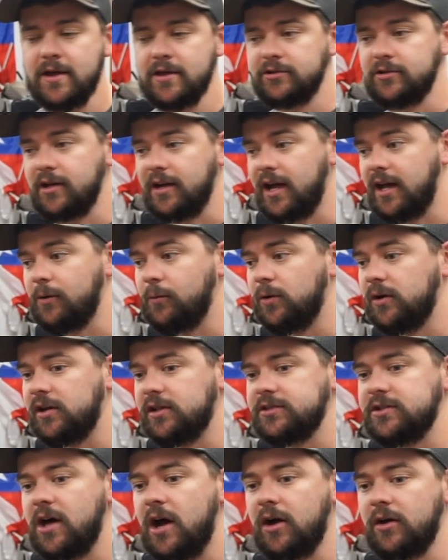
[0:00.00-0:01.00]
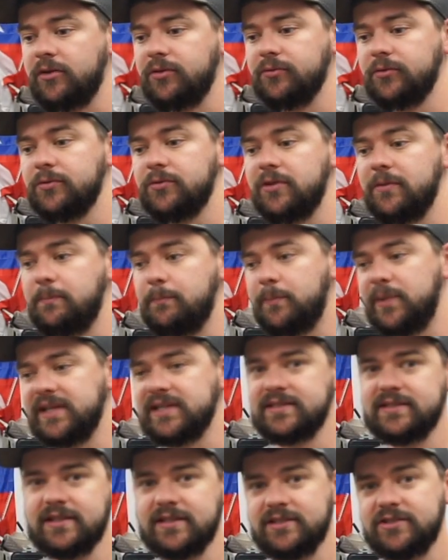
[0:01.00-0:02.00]
So I kind of want to talk through the
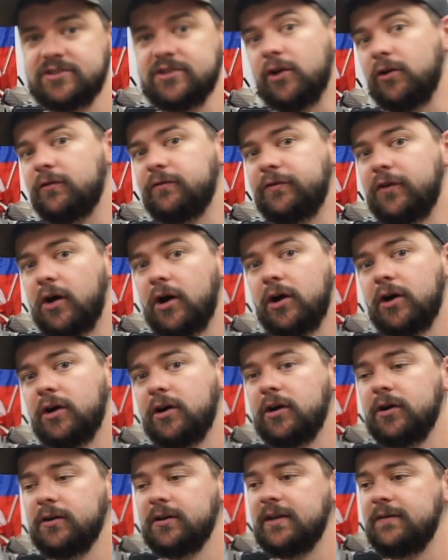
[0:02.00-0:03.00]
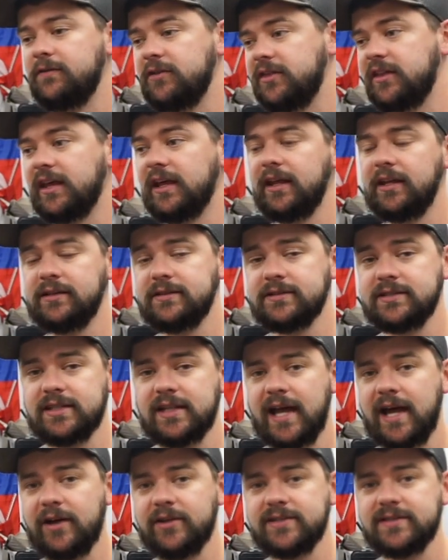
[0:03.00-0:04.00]
business so far, give you the ins and
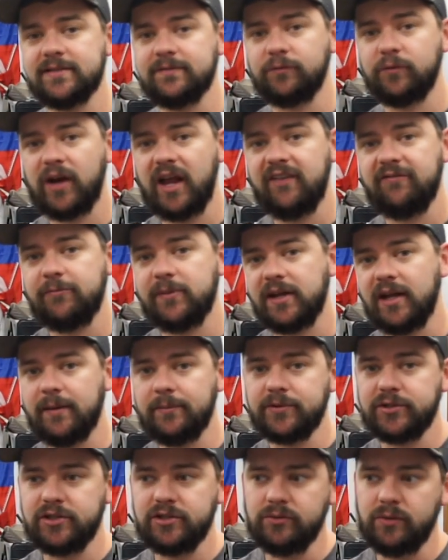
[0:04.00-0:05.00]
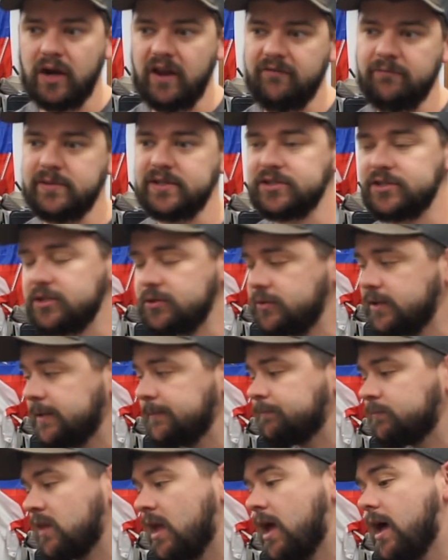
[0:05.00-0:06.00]
outs of what I've been up to, what I've been
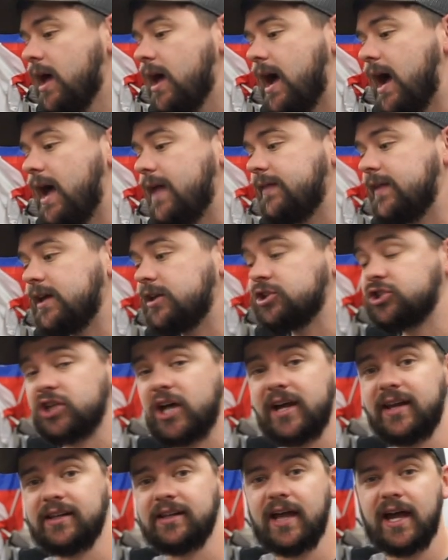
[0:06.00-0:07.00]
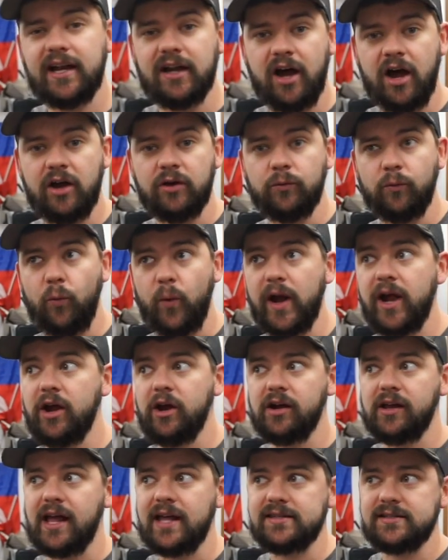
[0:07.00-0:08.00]
doing, and then shine a light on
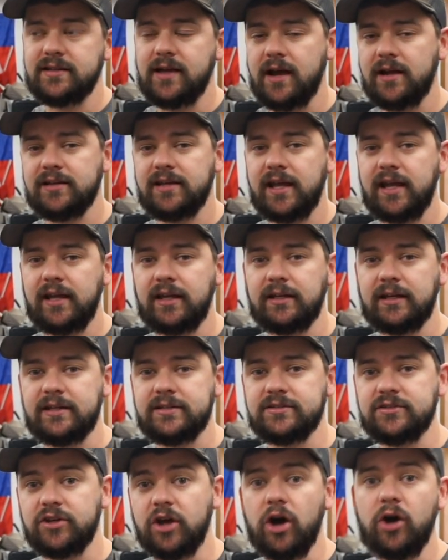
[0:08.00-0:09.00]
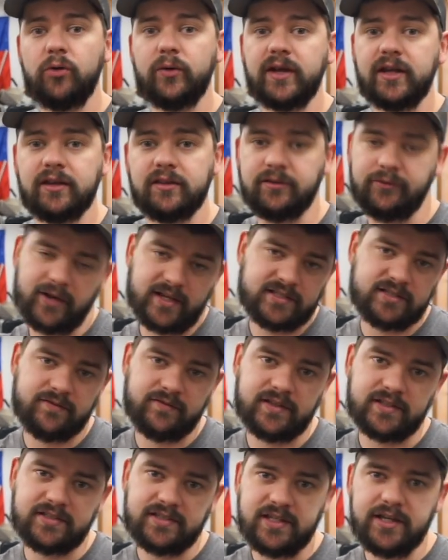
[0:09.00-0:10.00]
where Classic Octane is going the rest of
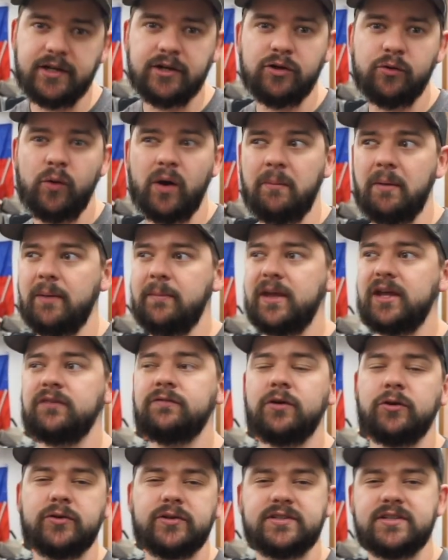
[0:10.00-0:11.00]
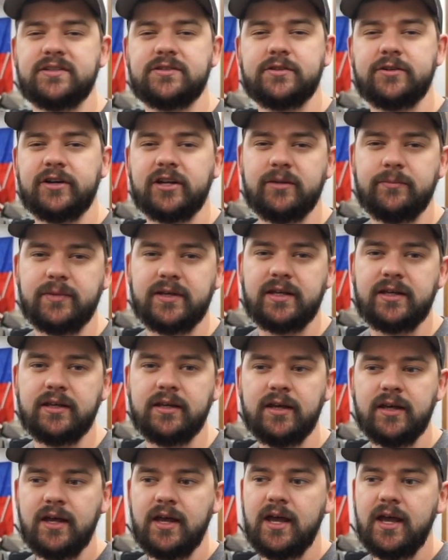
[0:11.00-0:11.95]
this year, what my main focuses are going to be,